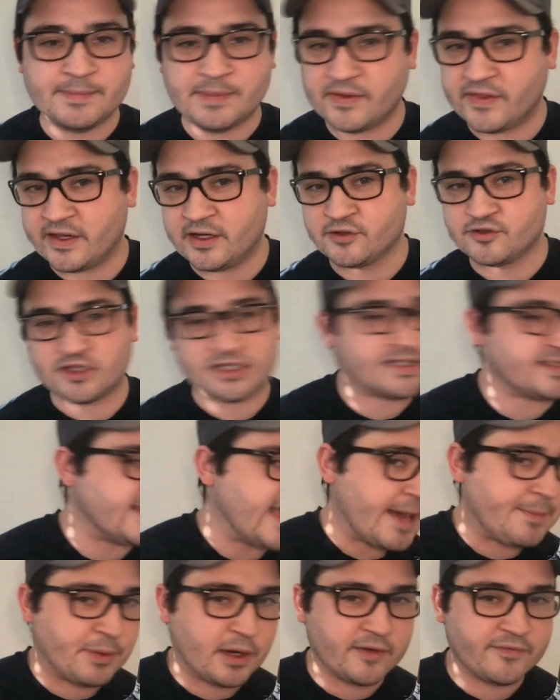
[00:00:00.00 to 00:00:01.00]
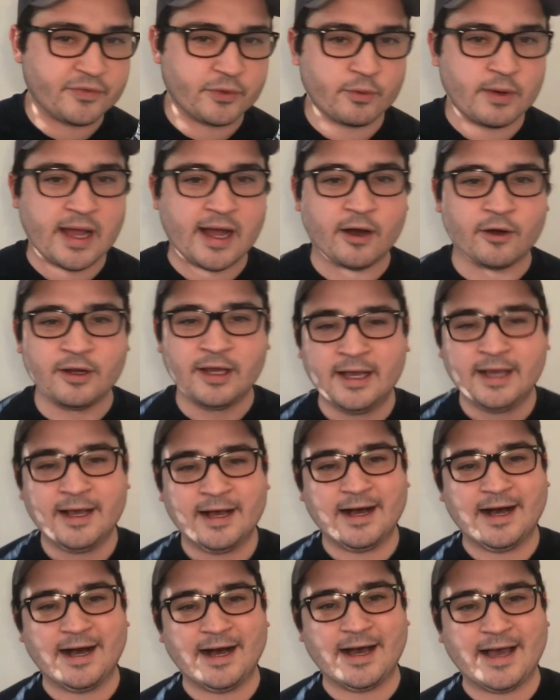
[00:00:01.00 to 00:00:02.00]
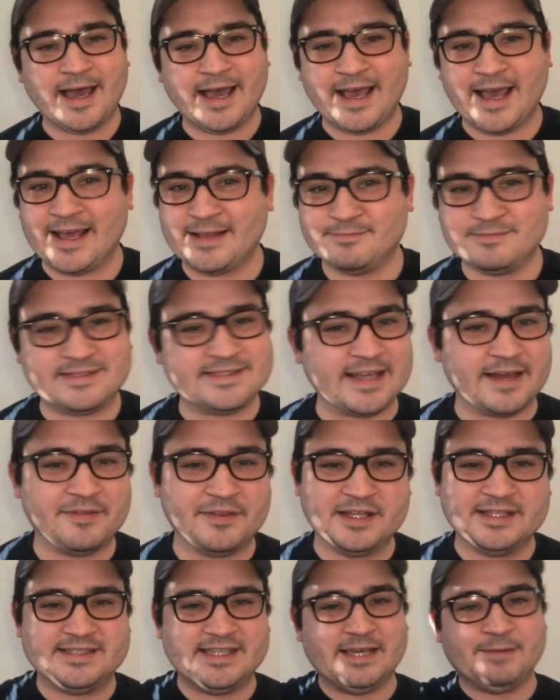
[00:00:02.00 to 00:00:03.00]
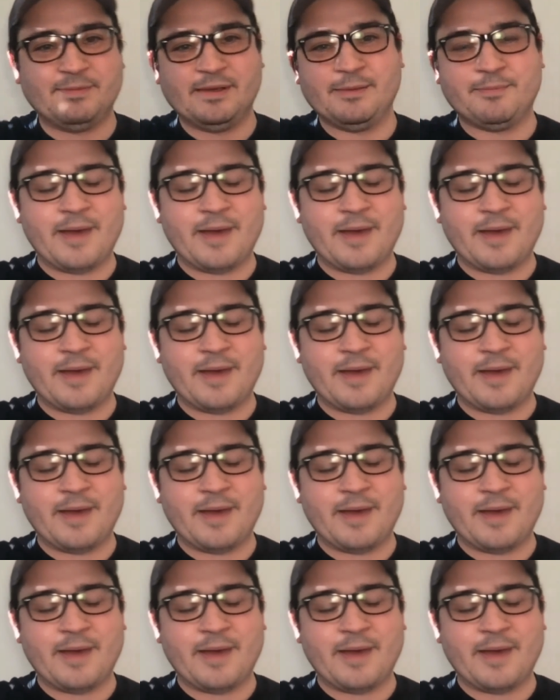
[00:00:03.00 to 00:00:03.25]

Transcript: and then he'll just snap off the route and send the DB